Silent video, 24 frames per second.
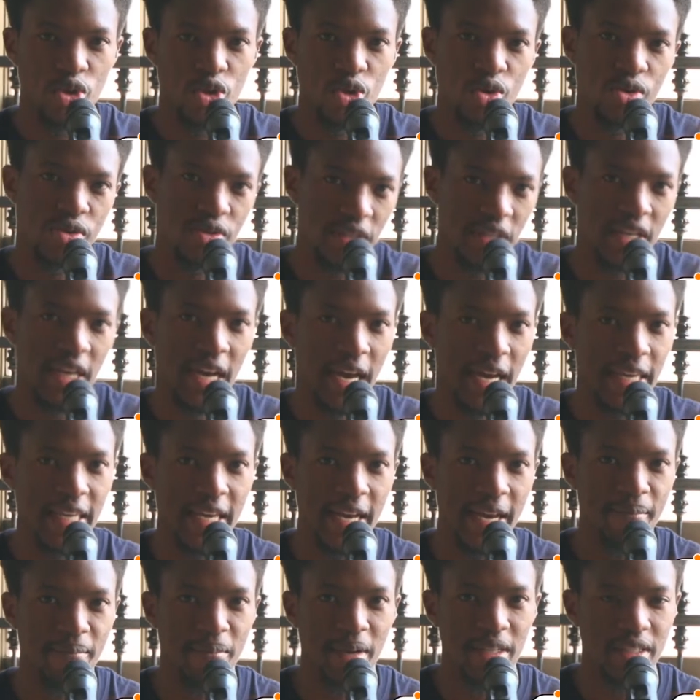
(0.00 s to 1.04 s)
do you think I
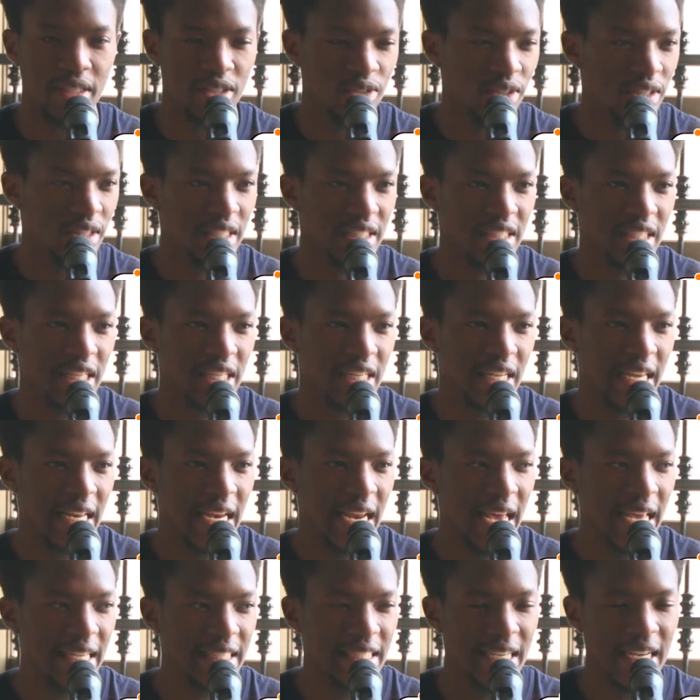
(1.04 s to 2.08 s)
am? And you know, they said
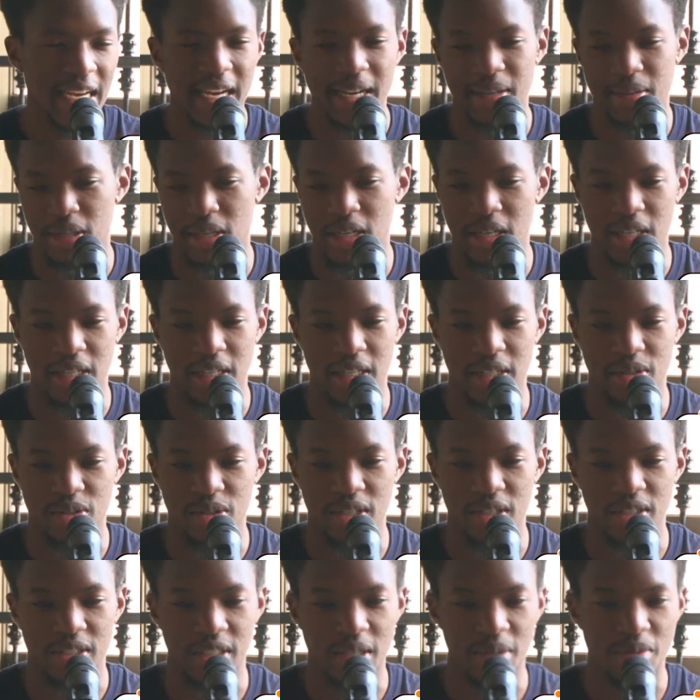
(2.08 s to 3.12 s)
Elijah.
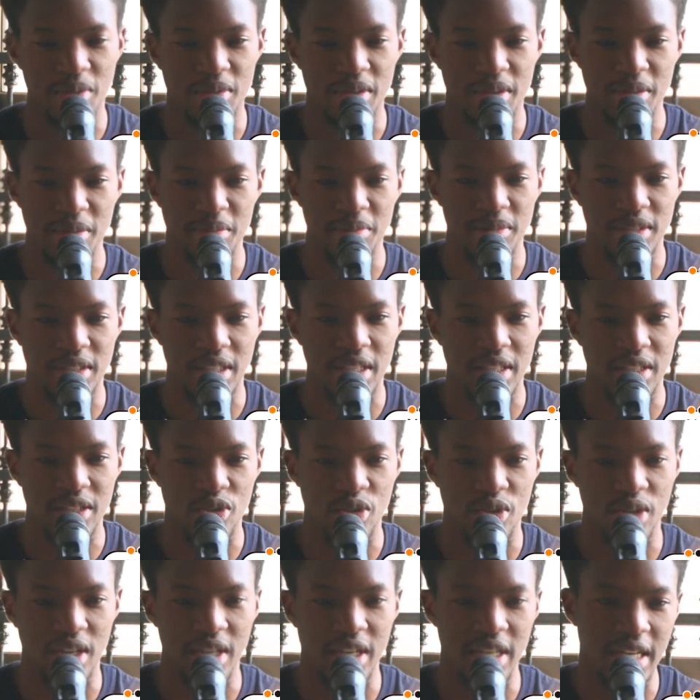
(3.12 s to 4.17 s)
Uh, some of them said
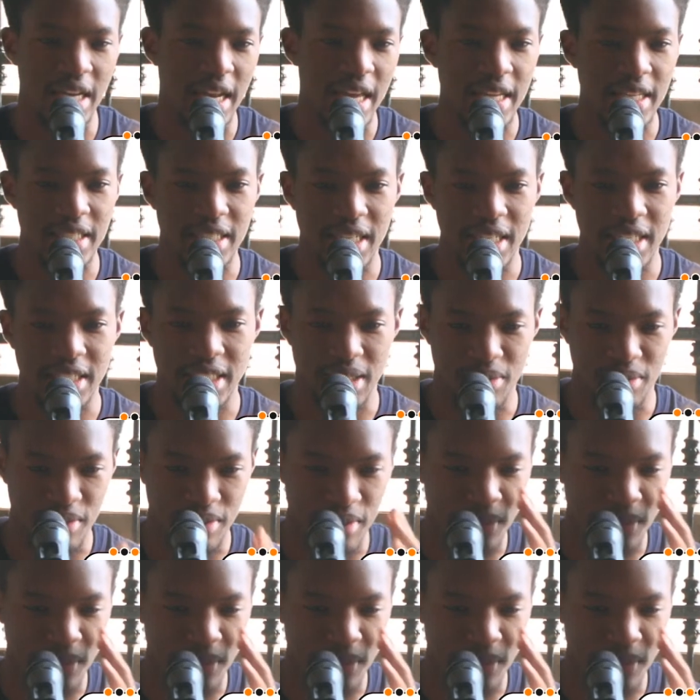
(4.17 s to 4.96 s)
you're Elijah. Some of